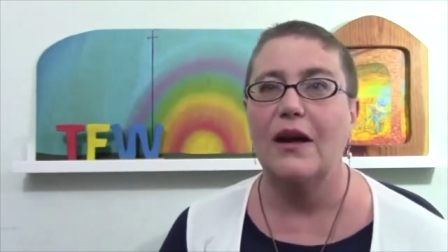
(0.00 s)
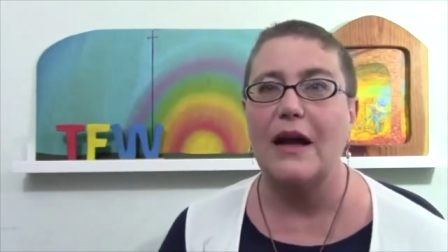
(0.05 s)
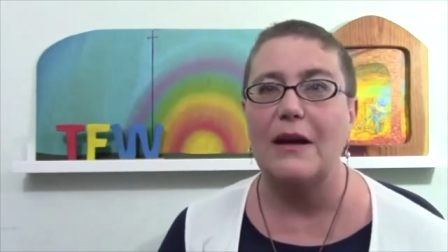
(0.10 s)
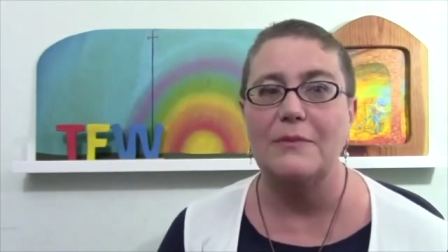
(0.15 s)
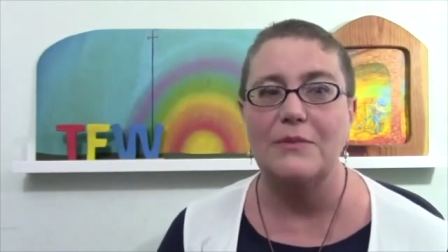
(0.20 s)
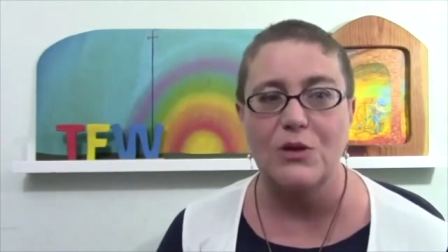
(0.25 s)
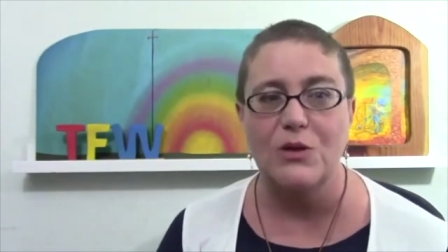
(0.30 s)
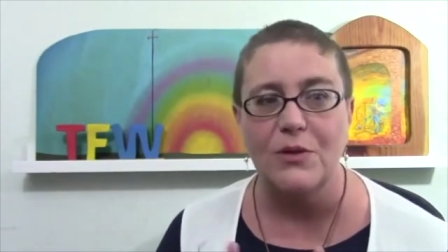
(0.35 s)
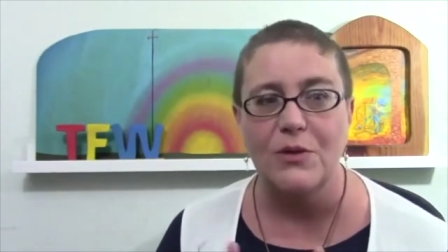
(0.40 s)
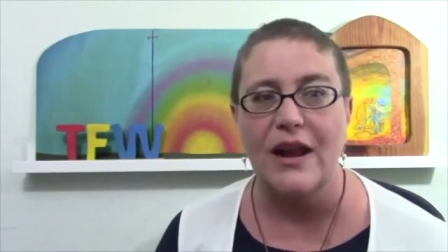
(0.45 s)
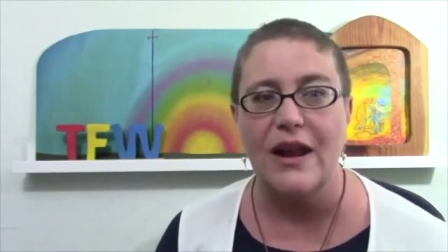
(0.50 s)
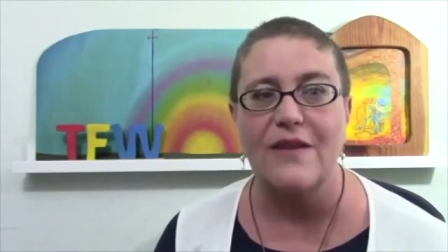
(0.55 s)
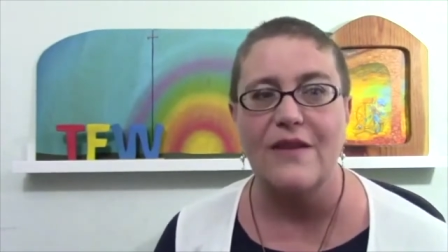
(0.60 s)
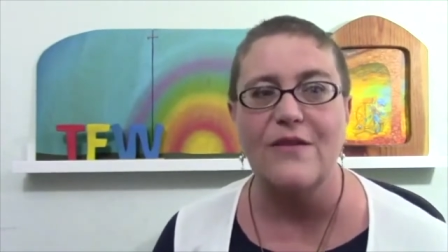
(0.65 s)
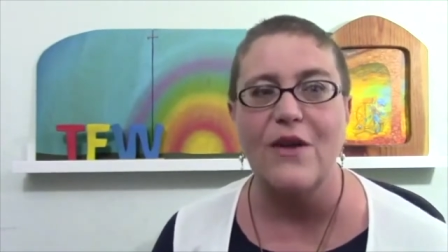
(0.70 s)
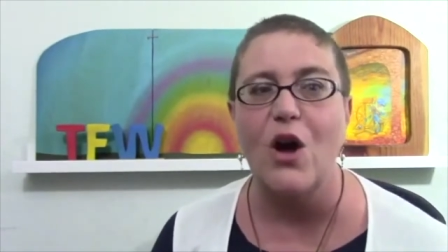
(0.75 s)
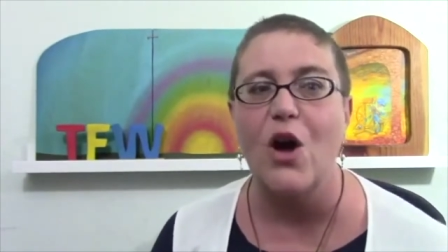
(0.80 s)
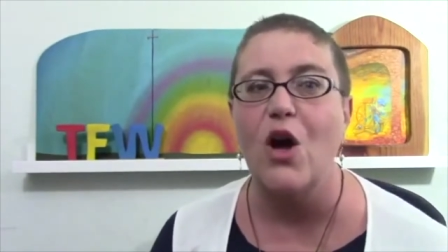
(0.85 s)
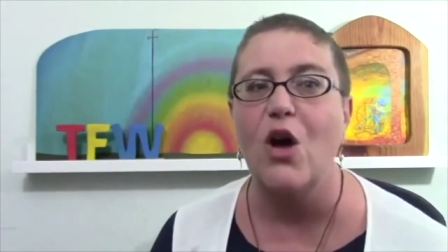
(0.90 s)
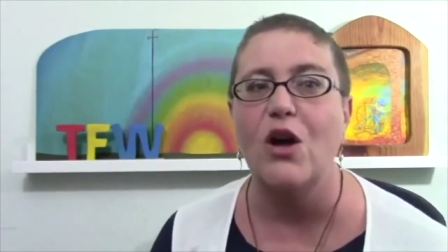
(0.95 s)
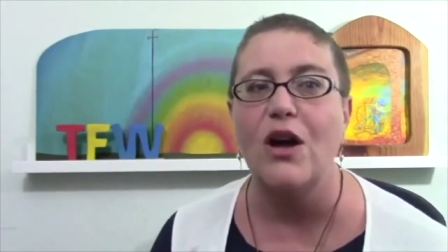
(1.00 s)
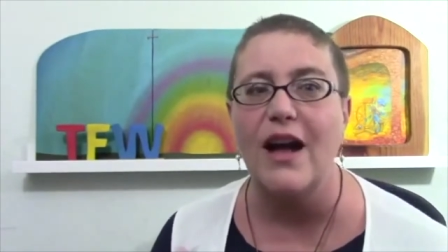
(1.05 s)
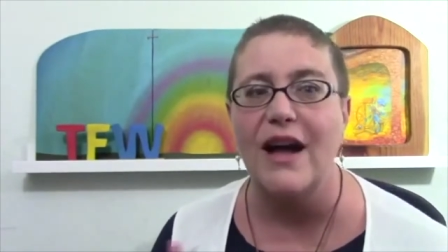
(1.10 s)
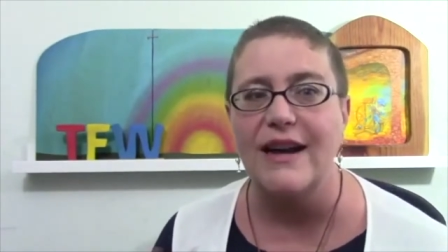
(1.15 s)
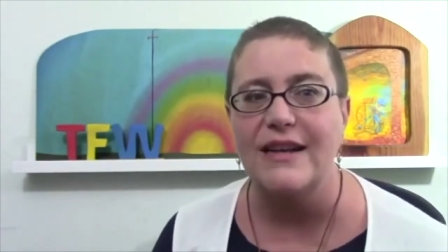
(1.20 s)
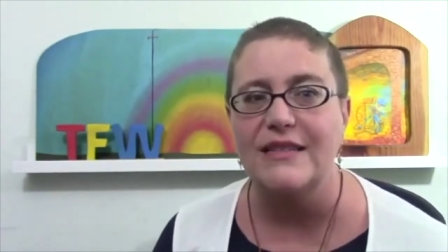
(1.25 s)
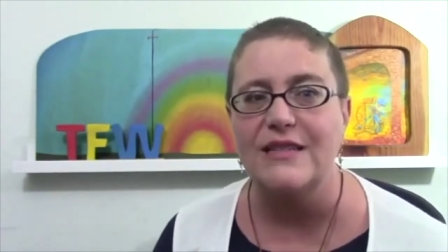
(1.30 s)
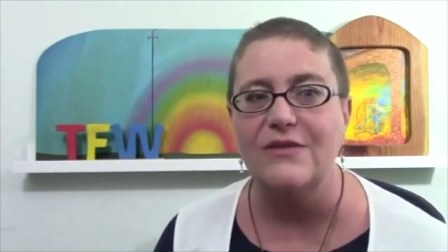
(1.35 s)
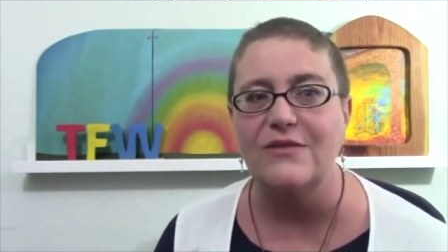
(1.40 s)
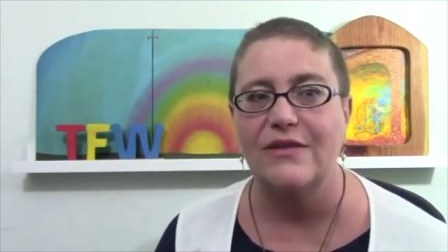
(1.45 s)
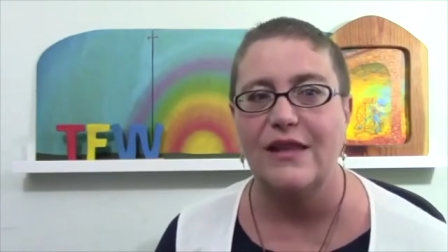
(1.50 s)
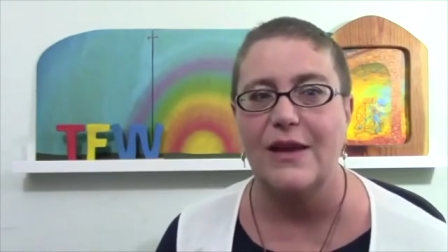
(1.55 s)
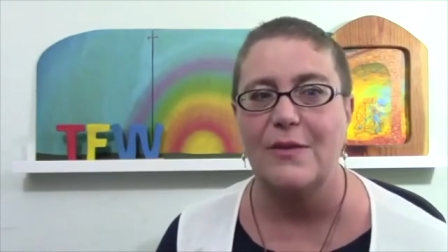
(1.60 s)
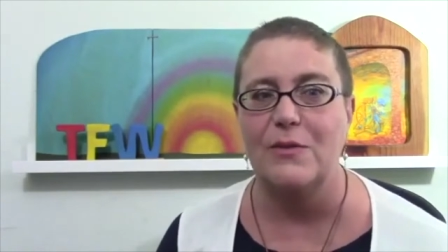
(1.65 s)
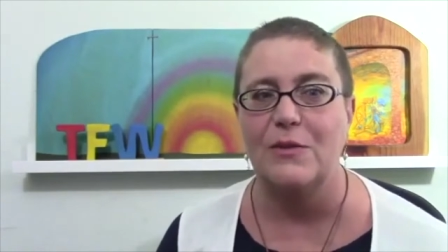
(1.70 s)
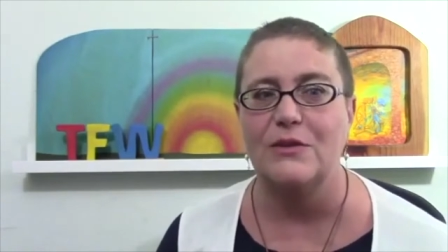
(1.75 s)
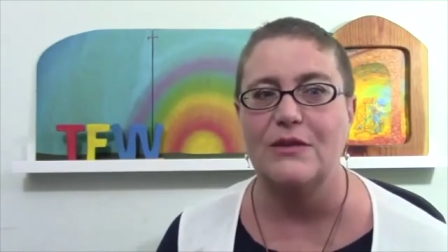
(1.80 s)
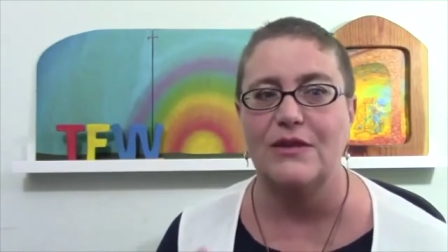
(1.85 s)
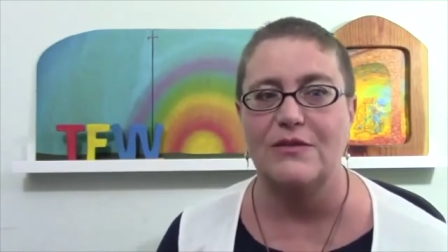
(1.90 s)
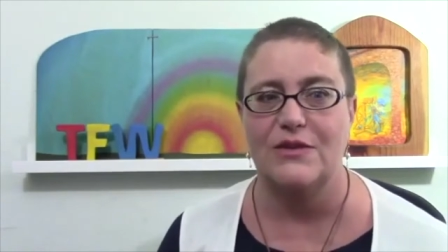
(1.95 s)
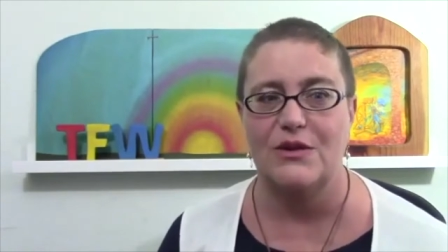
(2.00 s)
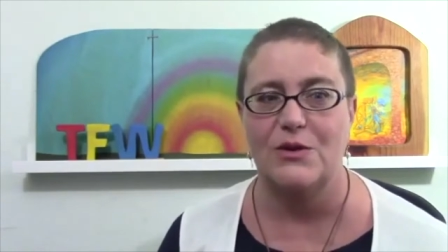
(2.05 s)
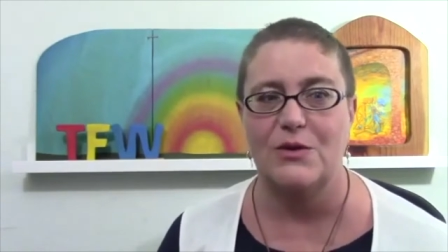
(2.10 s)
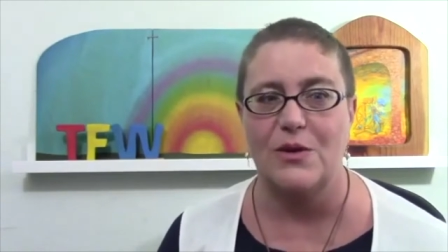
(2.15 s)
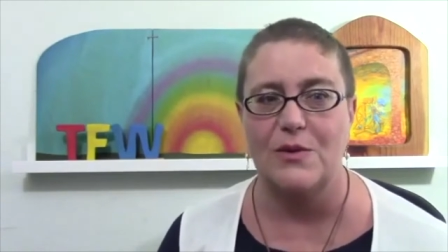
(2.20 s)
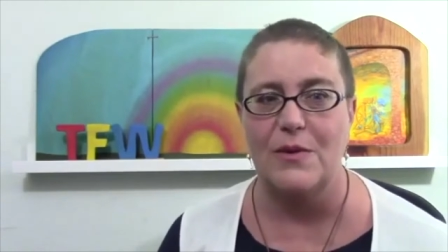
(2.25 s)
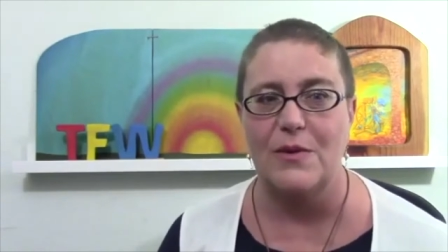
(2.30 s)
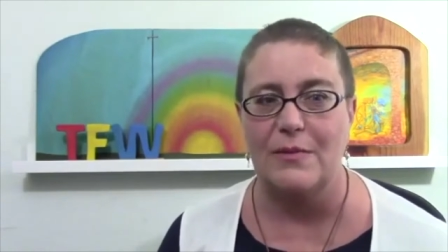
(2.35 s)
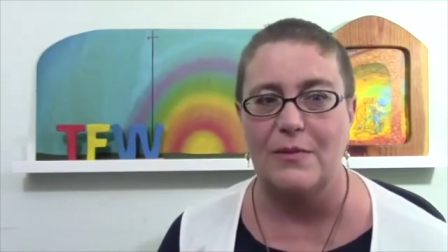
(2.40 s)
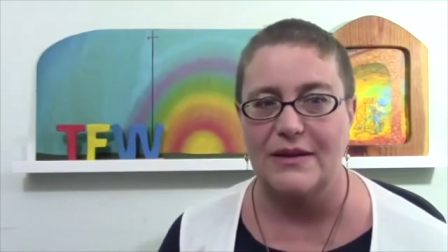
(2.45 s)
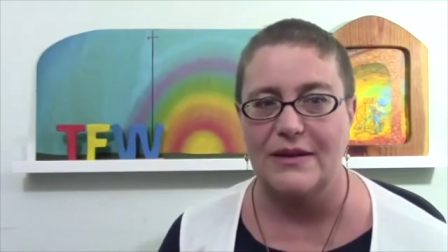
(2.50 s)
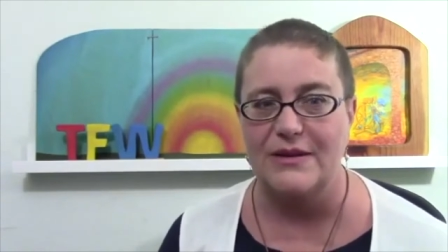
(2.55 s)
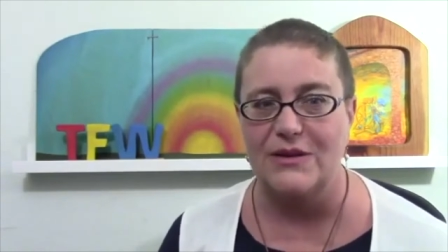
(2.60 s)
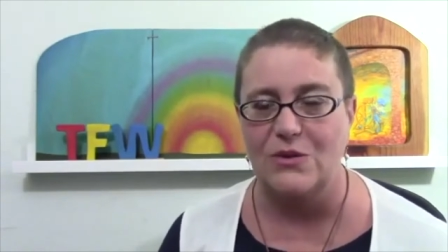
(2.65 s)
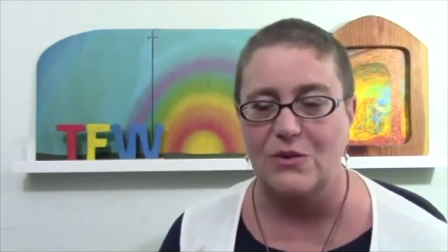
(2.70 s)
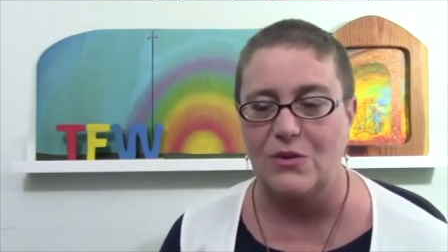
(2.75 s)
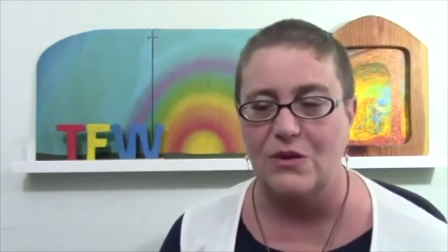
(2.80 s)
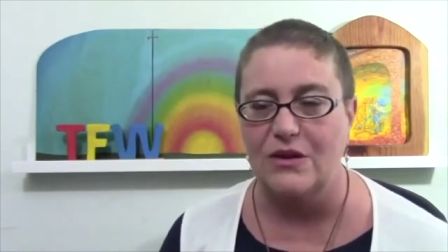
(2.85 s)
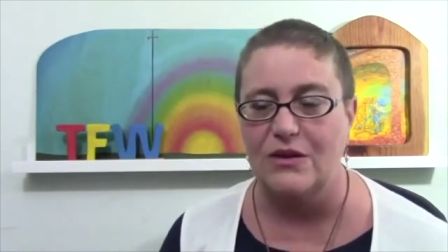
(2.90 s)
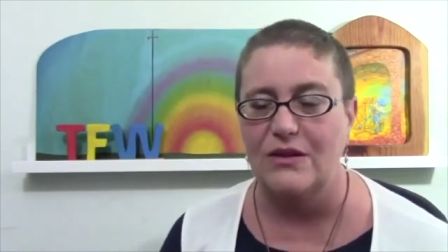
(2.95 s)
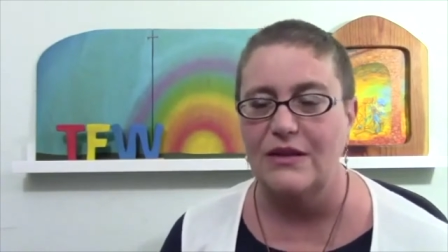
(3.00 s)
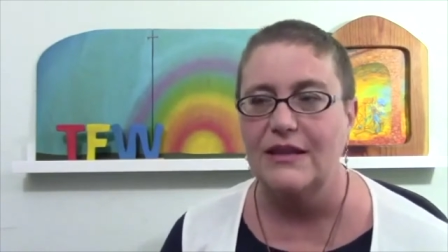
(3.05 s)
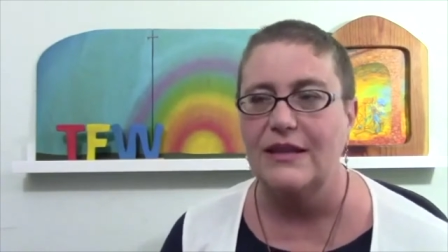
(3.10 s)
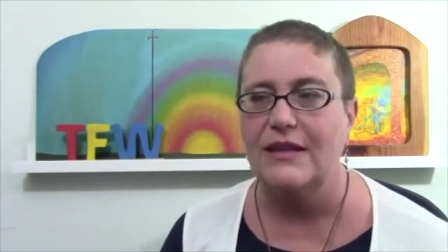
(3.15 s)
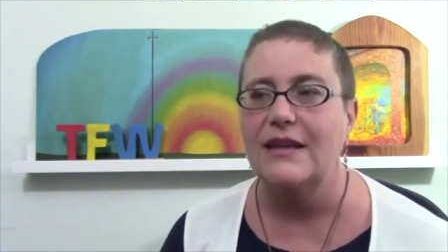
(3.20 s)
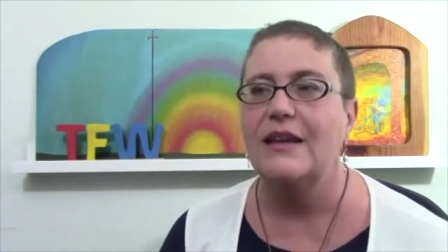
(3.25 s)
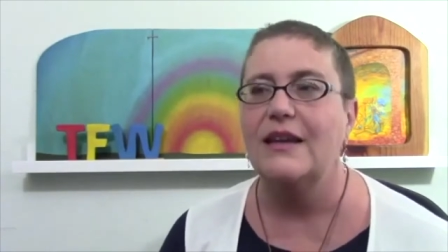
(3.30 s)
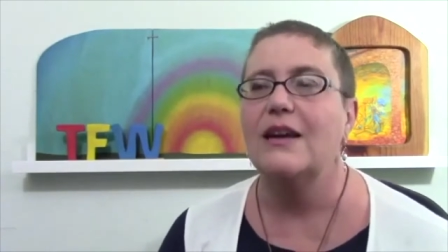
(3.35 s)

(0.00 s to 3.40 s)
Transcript: I'm sure would have all kinds of labels if she were in public school,